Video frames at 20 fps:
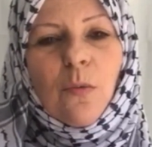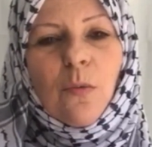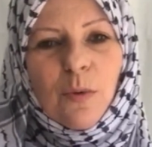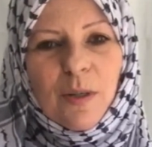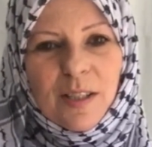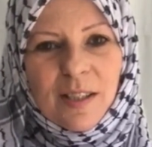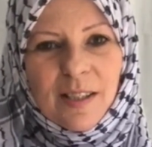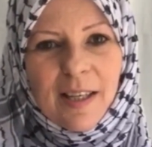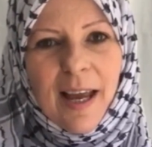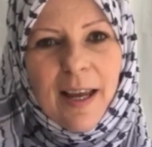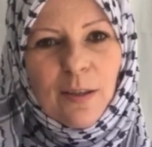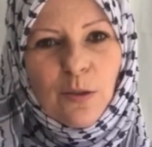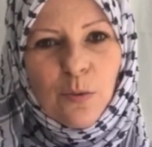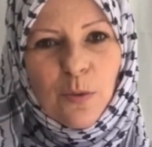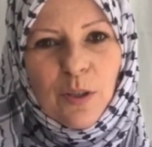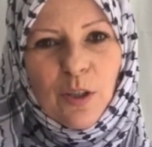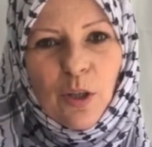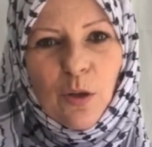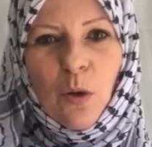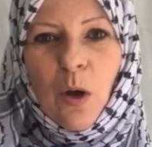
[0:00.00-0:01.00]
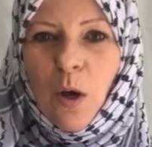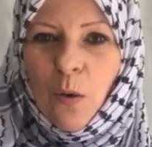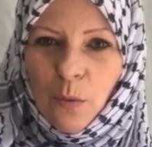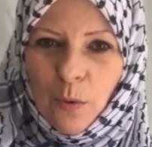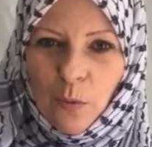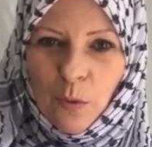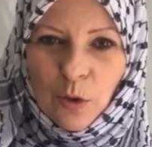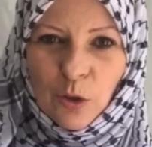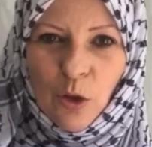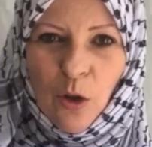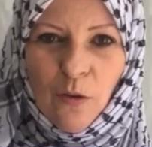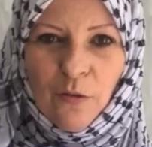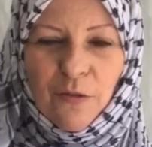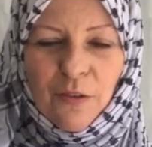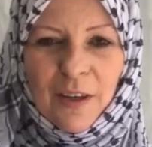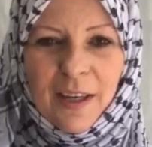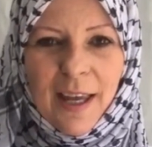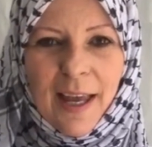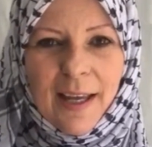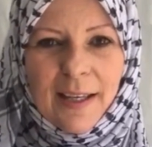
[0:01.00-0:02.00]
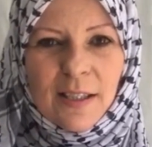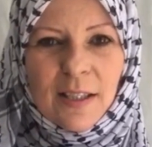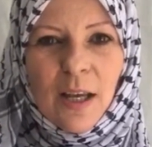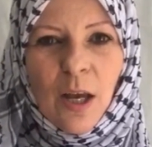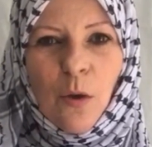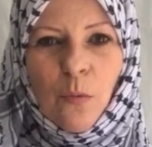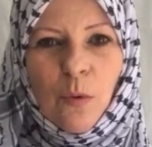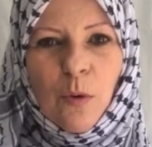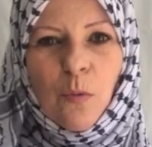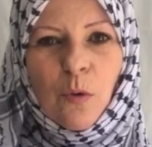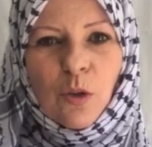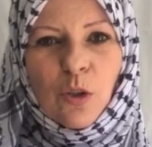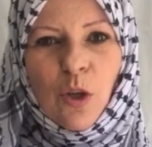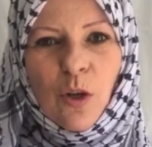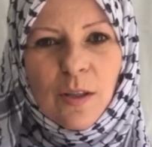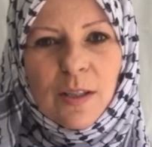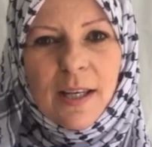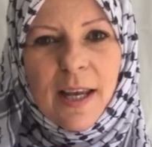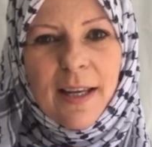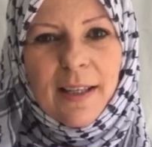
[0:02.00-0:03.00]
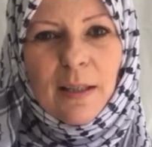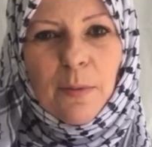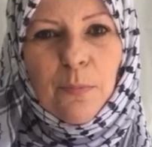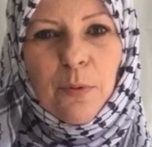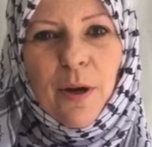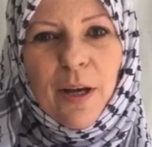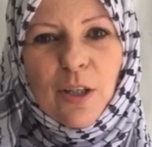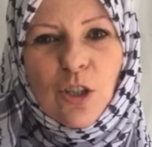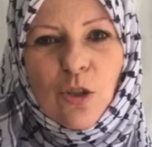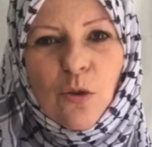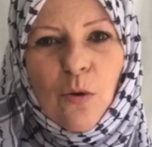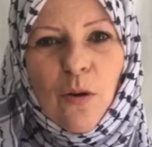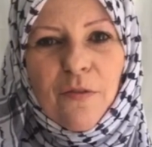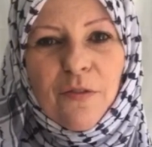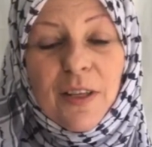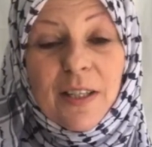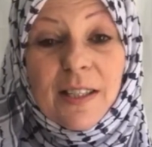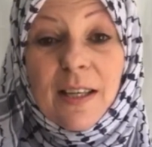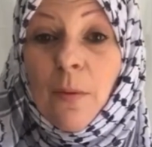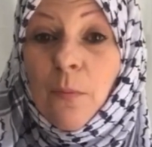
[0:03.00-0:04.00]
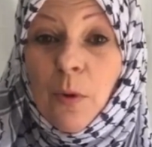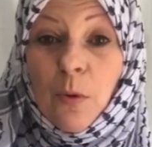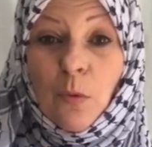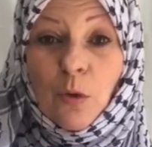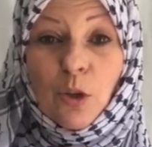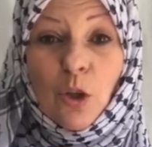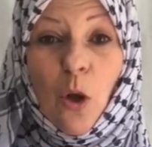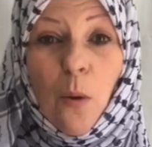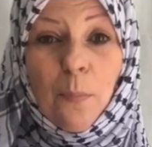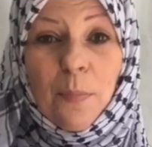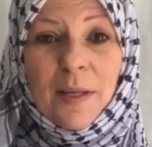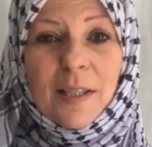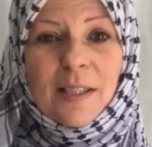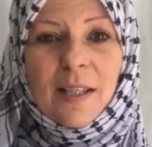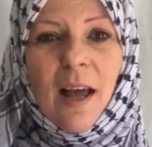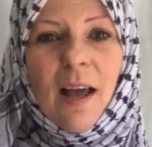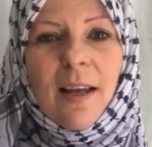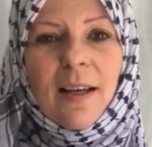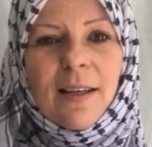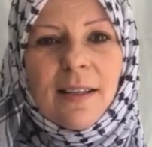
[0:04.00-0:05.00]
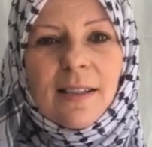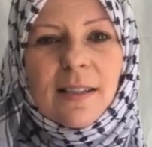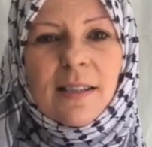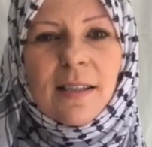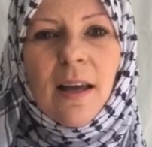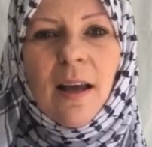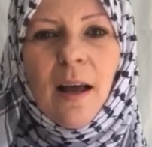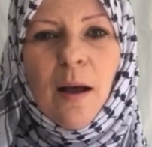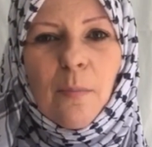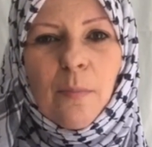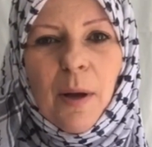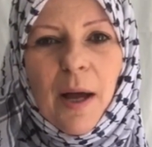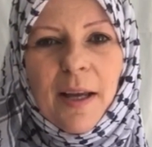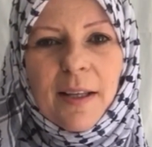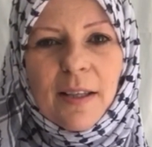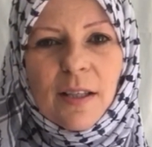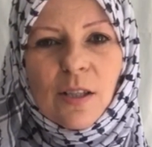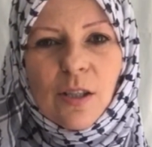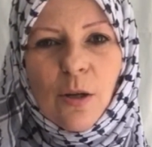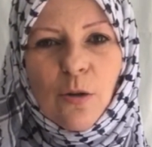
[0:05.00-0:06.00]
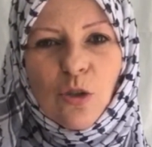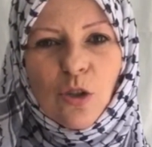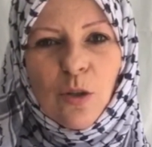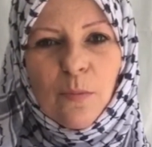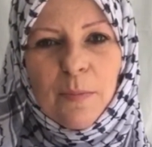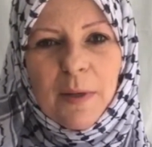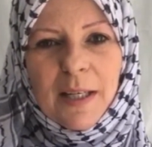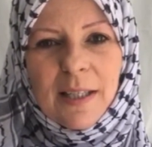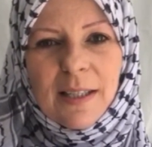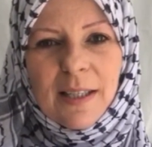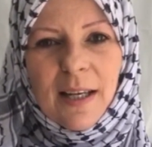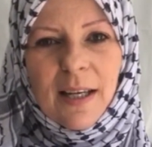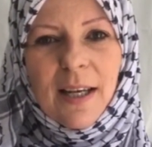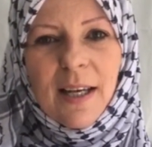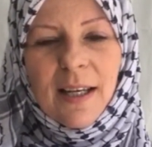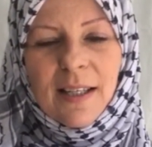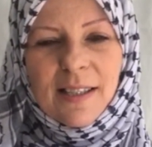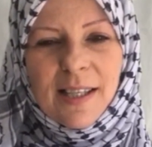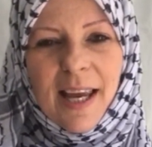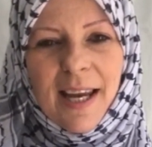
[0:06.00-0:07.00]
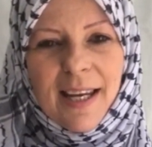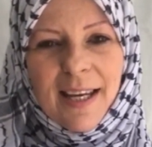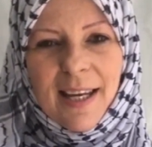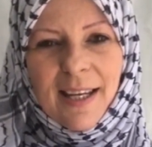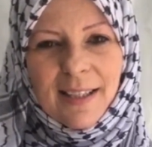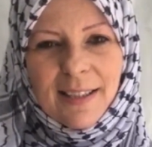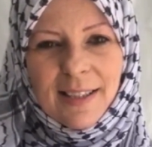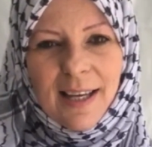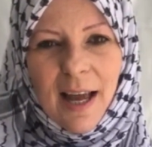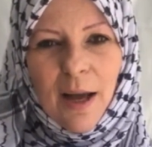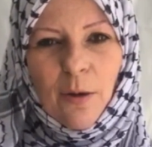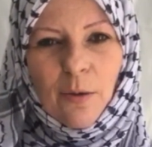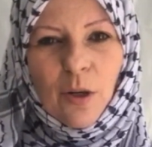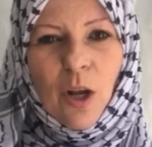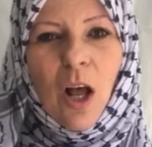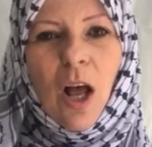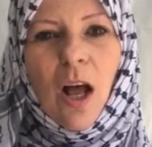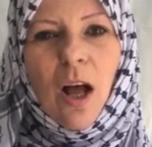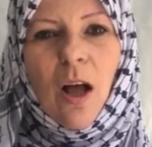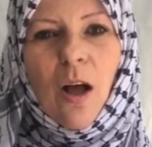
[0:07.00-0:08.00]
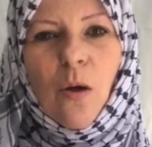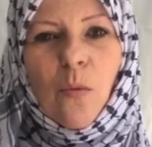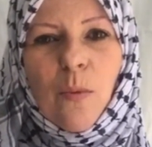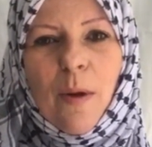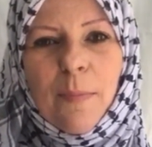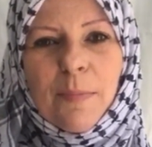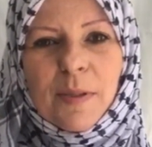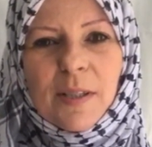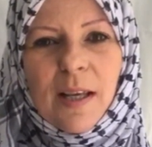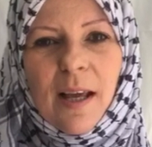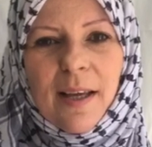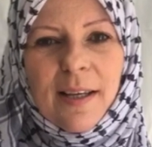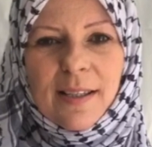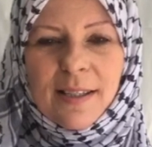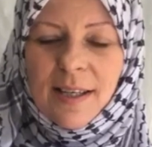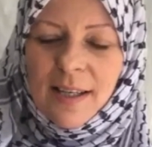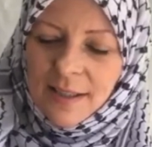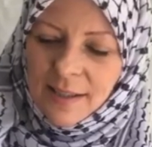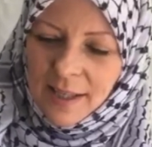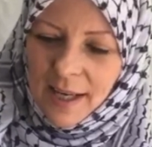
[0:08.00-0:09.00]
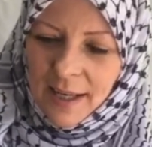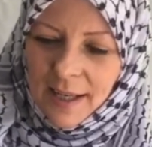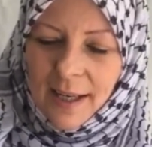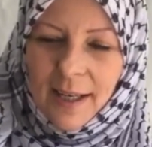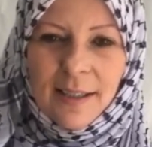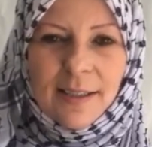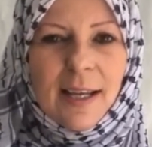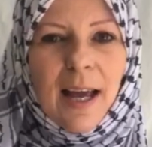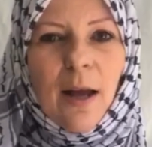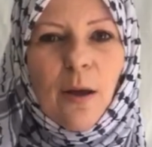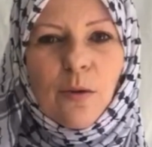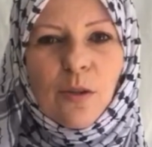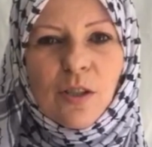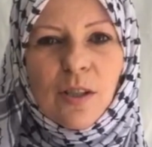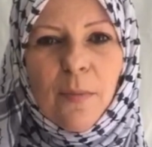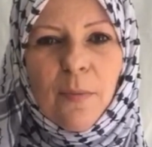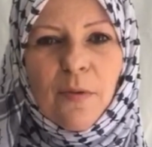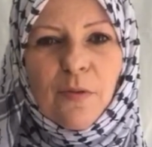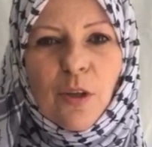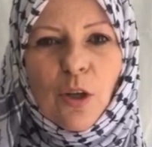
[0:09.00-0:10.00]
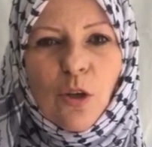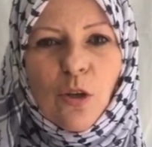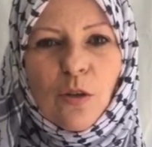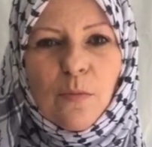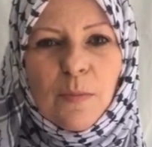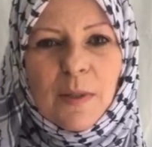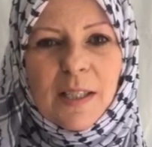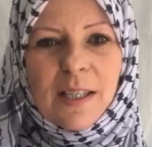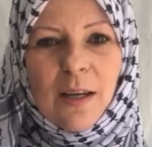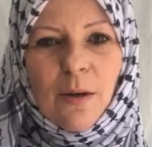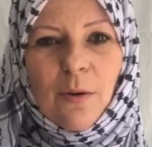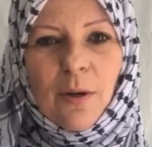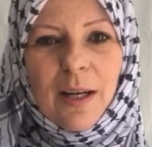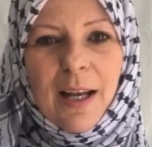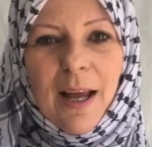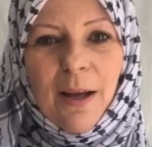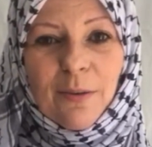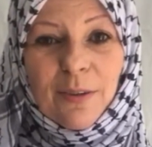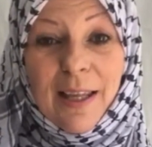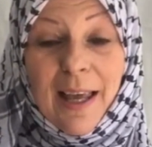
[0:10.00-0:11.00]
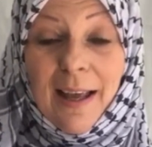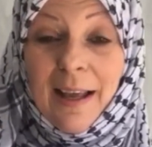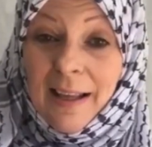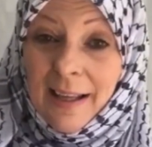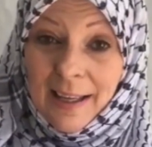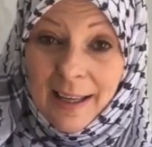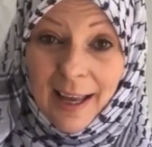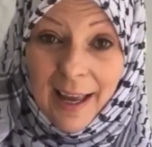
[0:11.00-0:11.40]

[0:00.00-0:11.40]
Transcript: We stand with you. We will not forget. We will not take the pressure off this, and we will not be silenced by the social media taking down our websites, taking down some of the good material out there.